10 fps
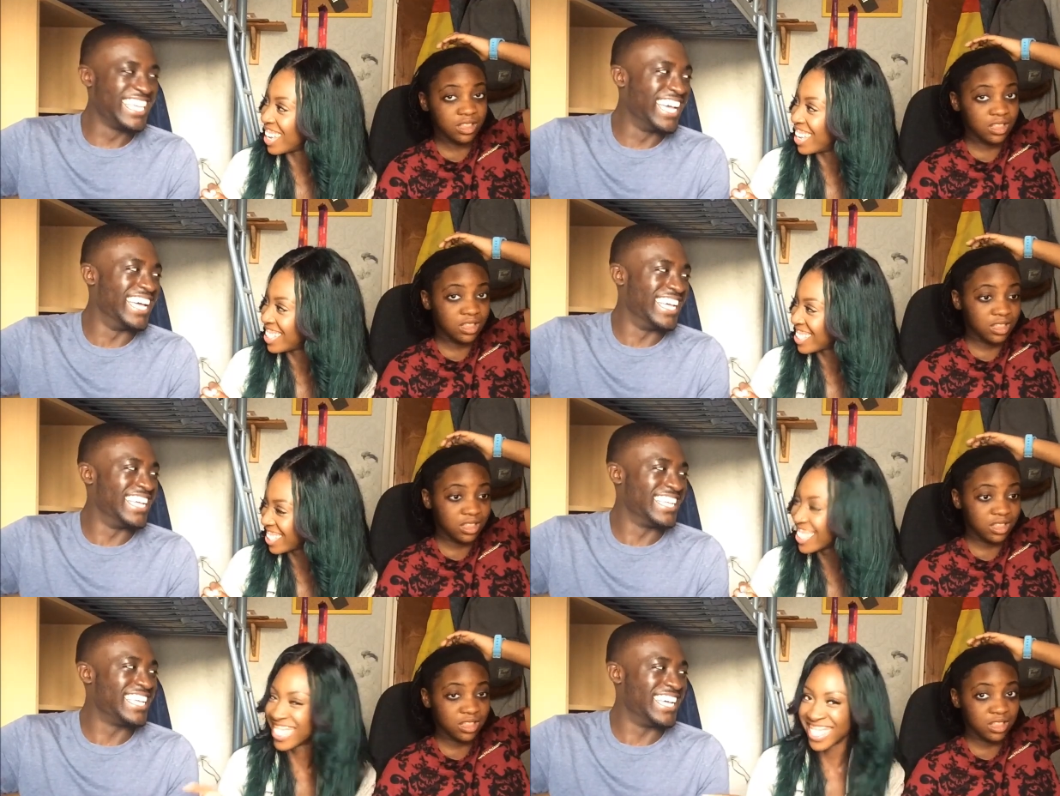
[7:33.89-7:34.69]
Speaker 1: church?
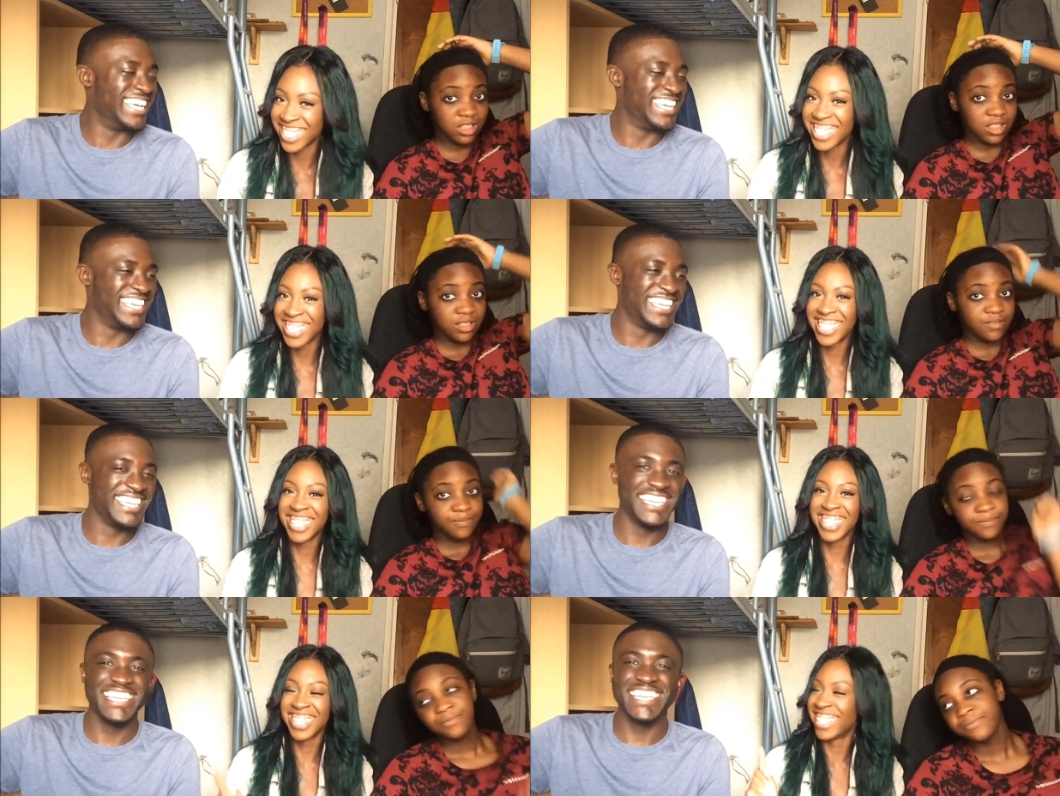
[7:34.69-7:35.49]
Yeah, yeah.
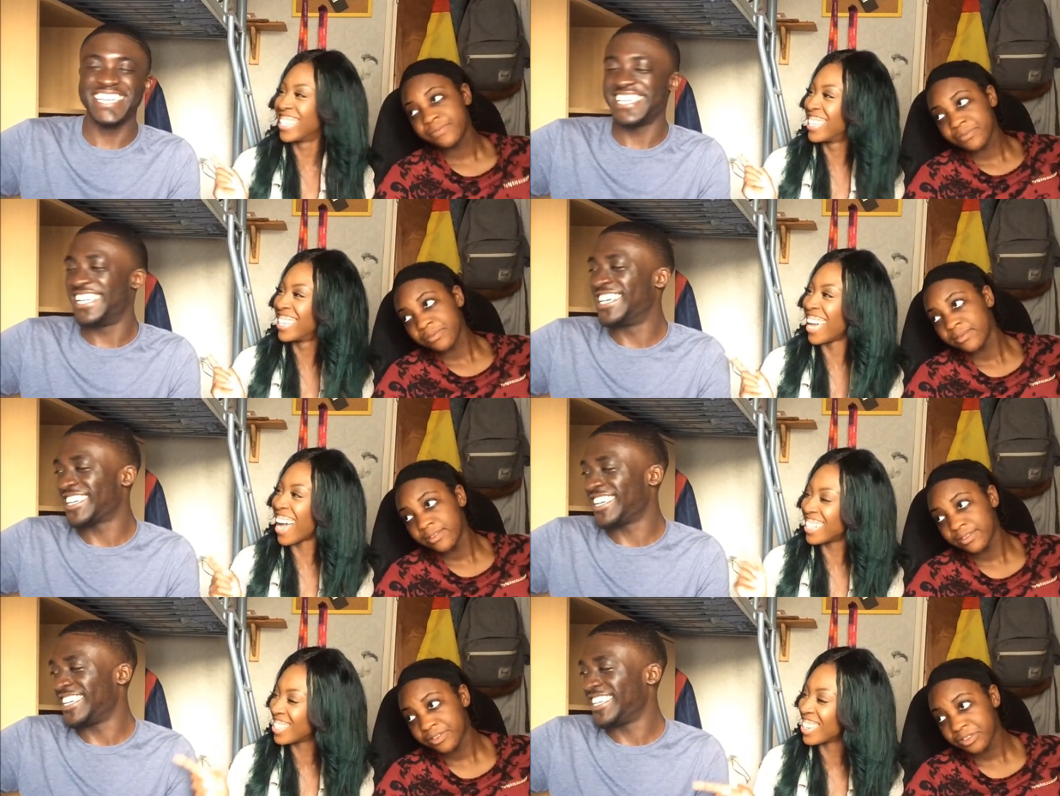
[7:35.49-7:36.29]
Speaker 2: Okay.
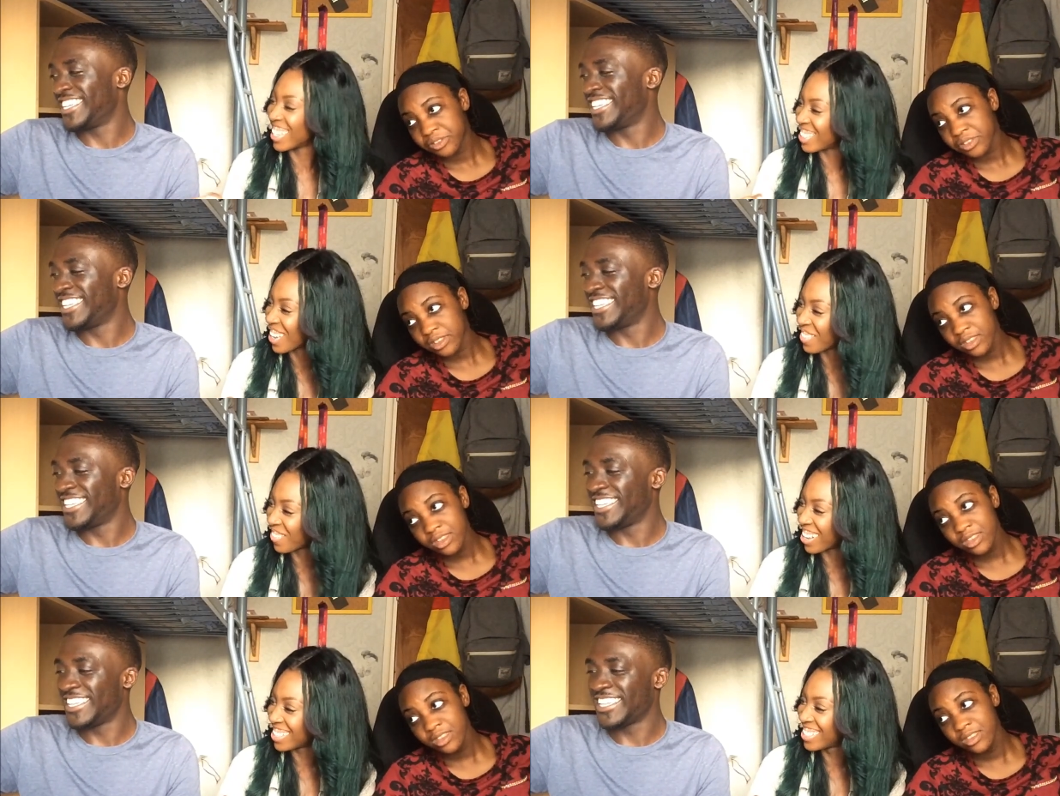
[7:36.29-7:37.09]
How do you guys become
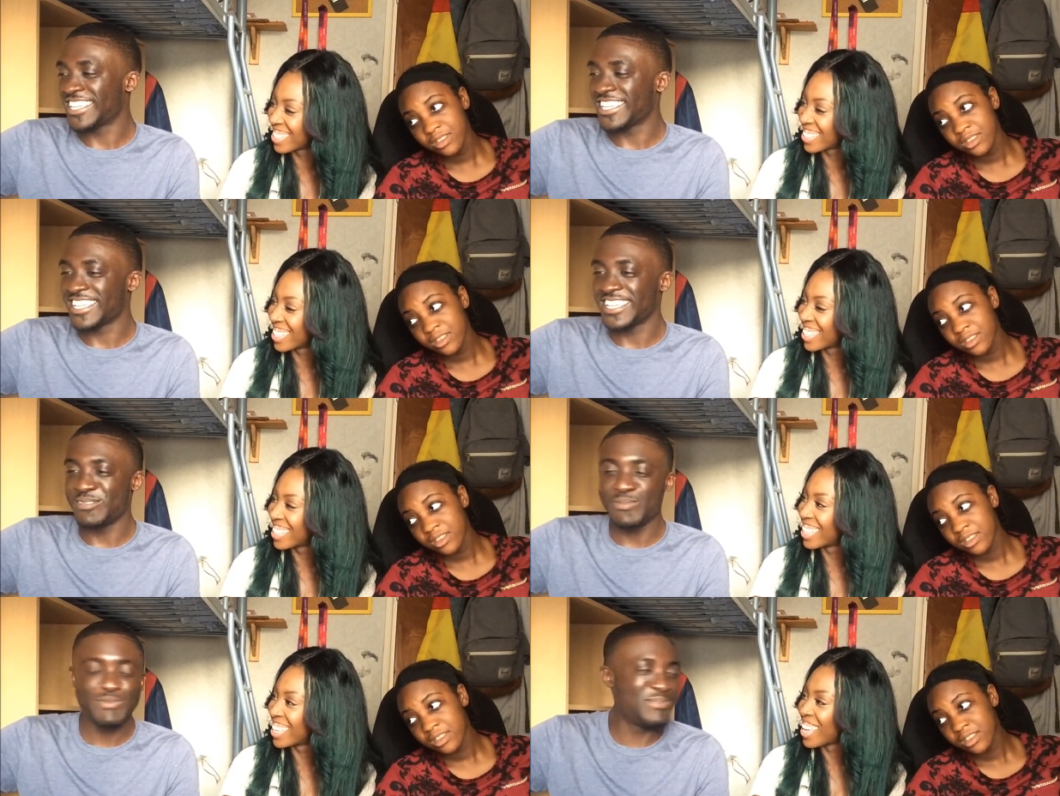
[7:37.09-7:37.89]
friends?
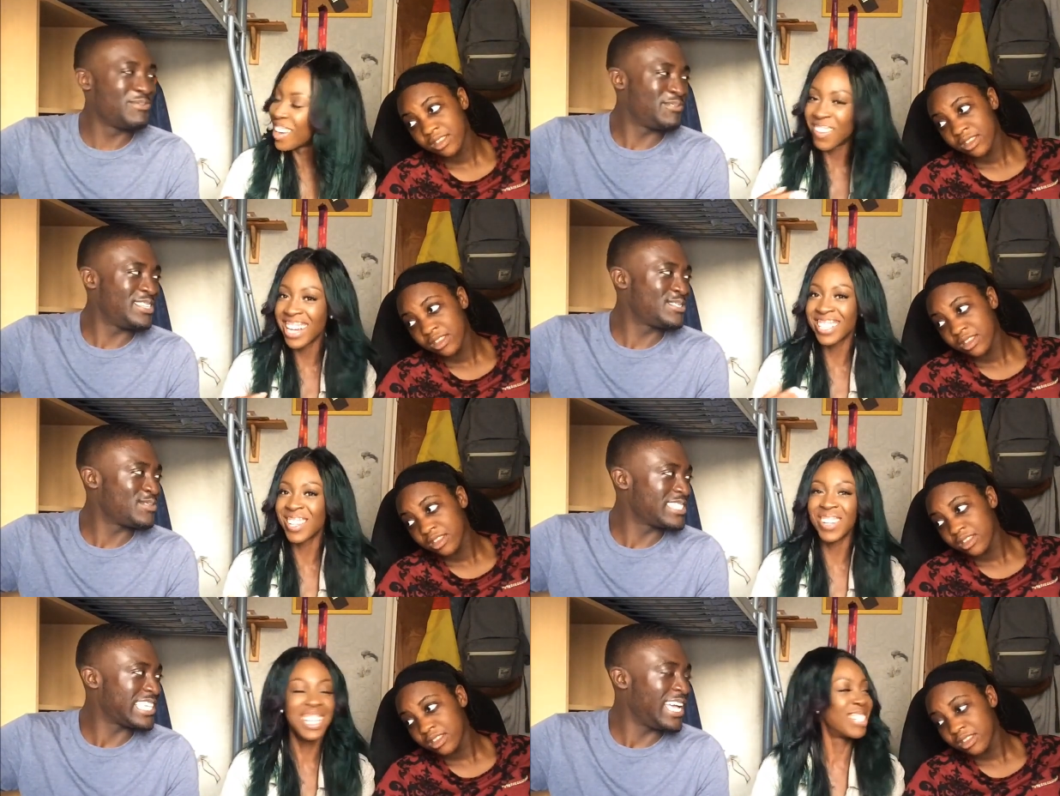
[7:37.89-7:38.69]
Speaker 1: We've been
Speaker 2: friends Why does
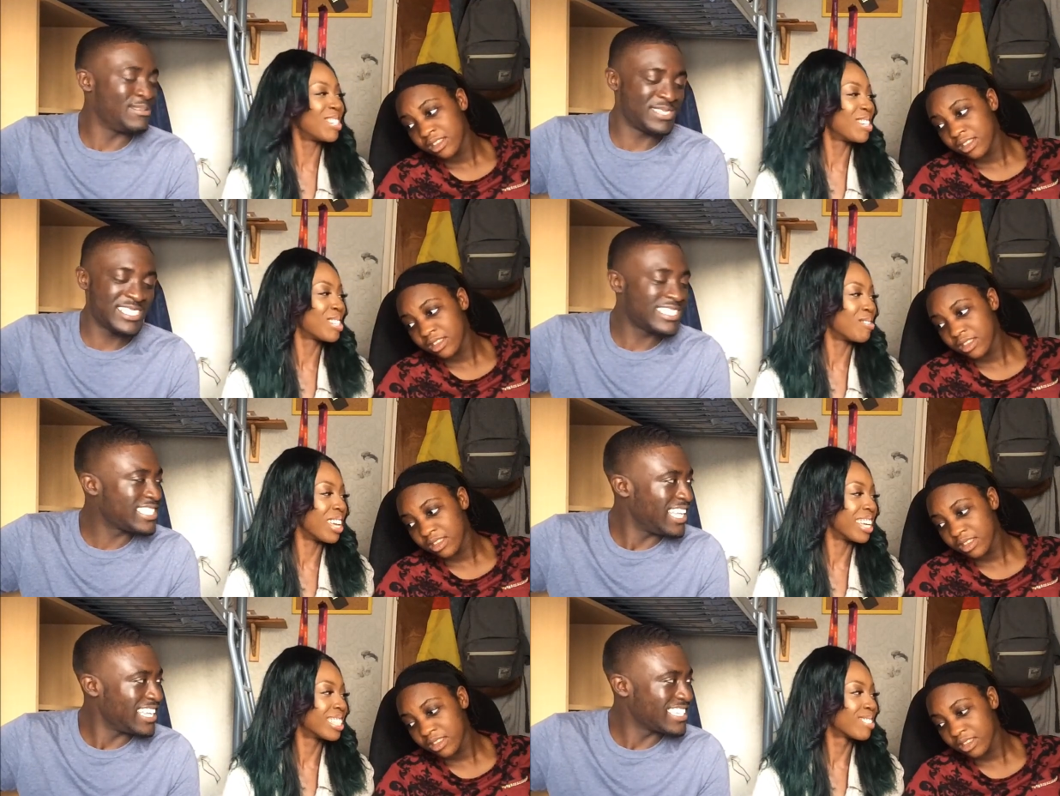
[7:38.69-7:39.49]
no one introduce since,
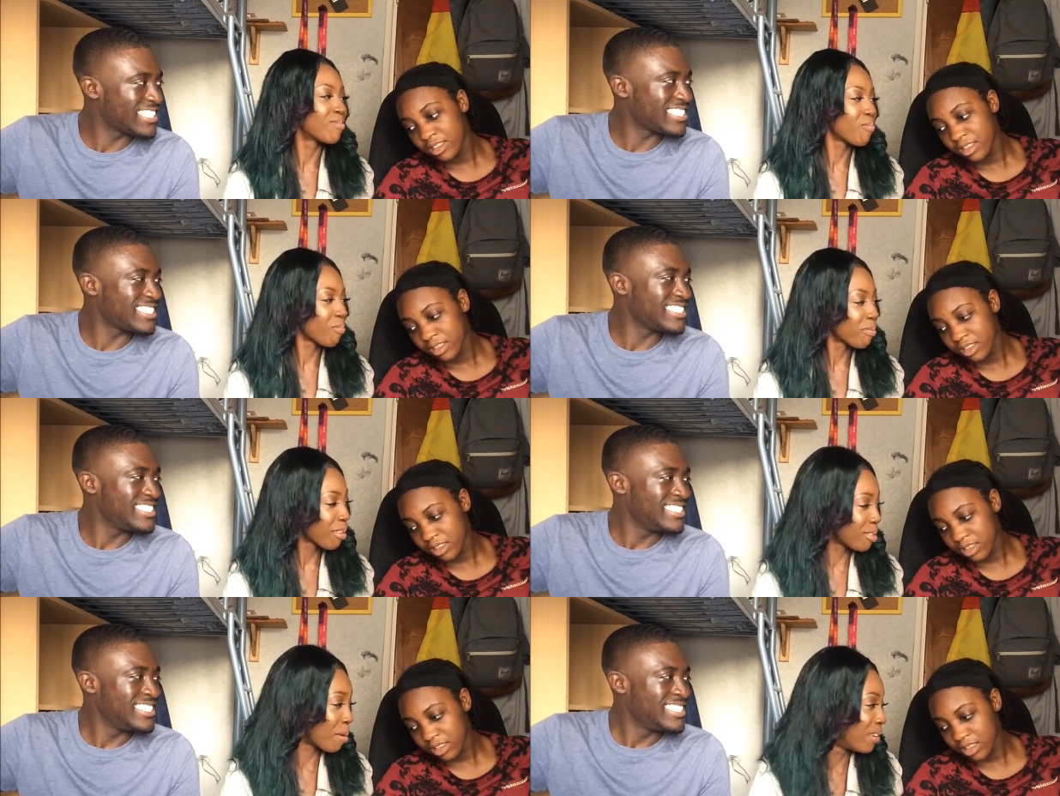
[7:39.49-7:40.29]
me? Like...
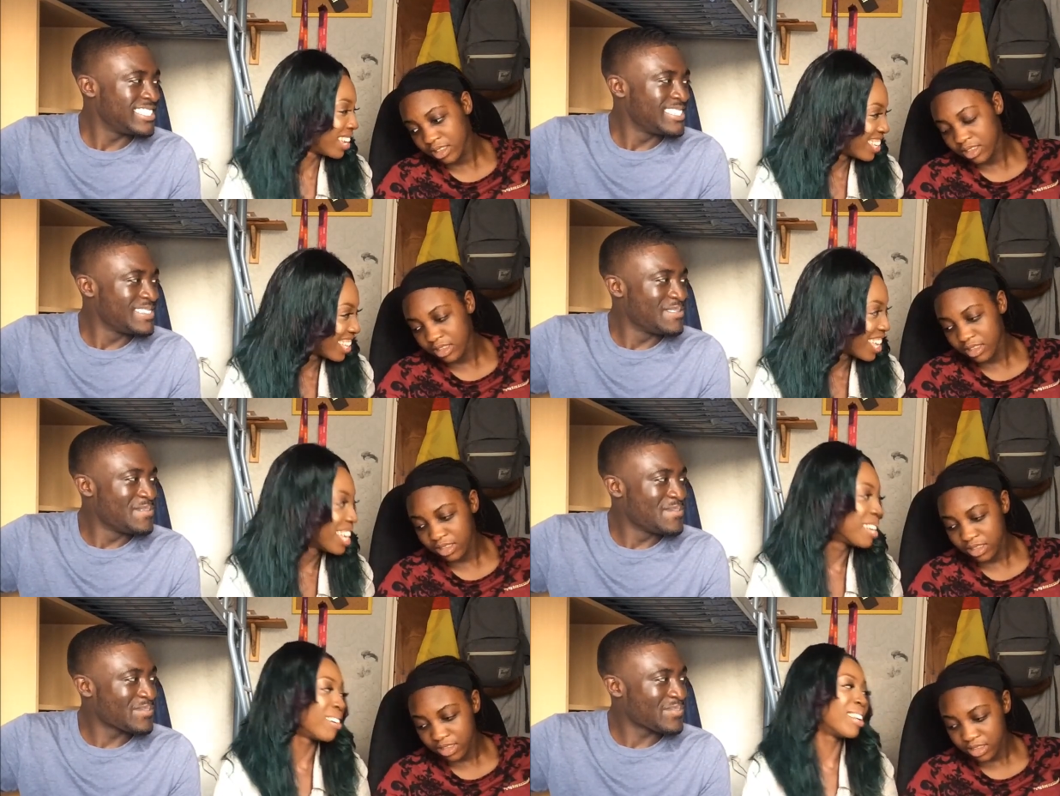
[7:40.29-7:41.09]
No one,
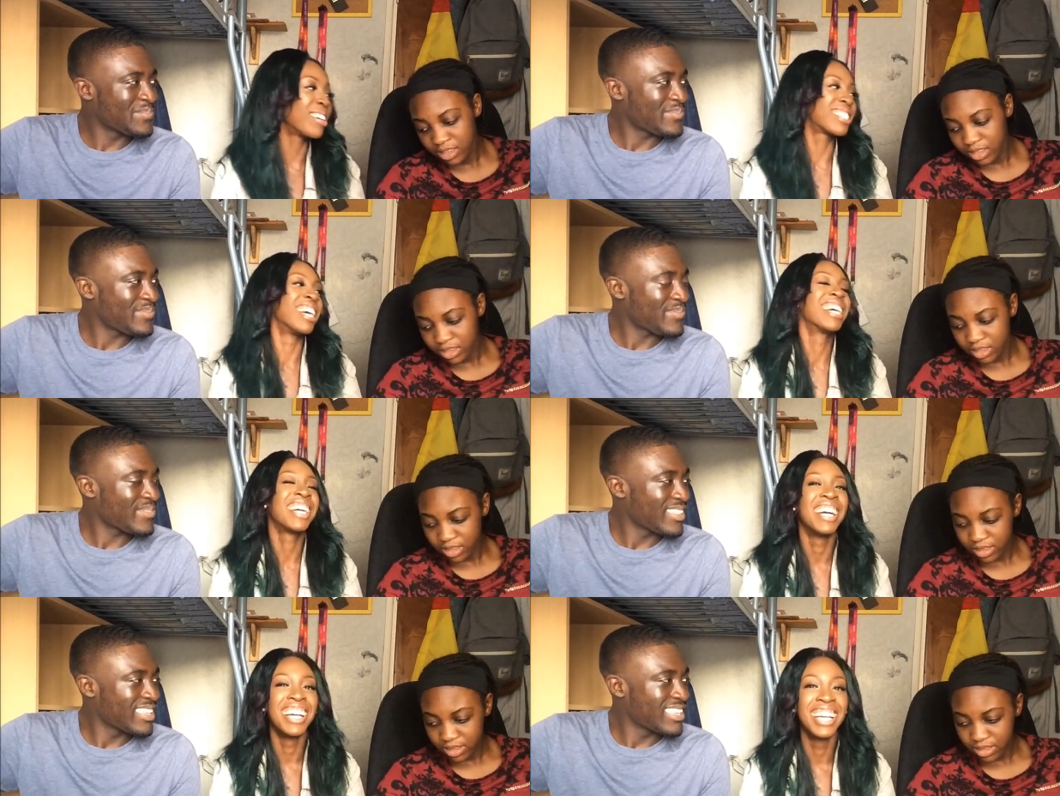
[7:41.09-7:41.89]
no one looks like...